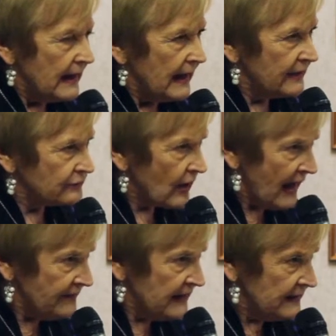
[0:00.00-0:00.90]
And
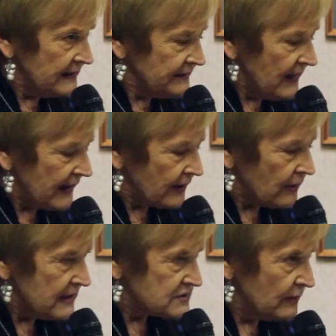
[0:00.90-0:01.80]
right then and there
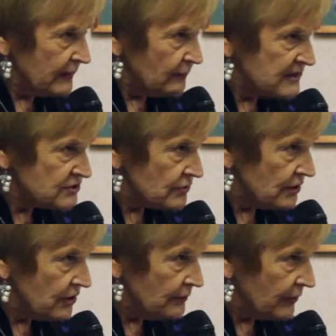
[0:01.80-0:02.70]
is when Mr.
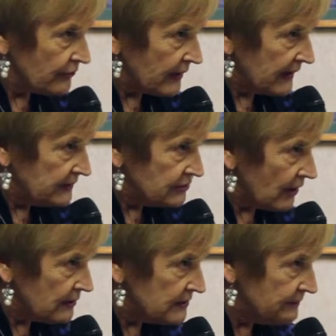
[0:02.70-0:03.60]
Hubert Green
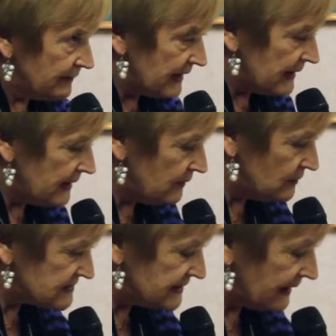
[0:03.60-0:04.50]
turned to me. He
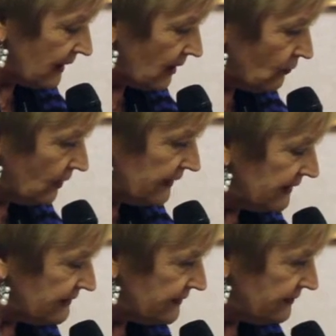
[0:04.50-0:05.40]
was sitting on one
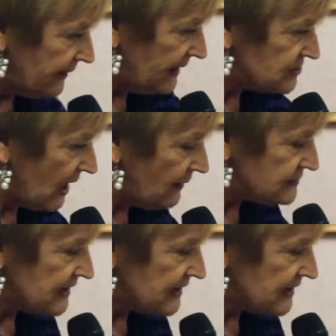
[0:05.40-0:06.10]
end of the bench, I was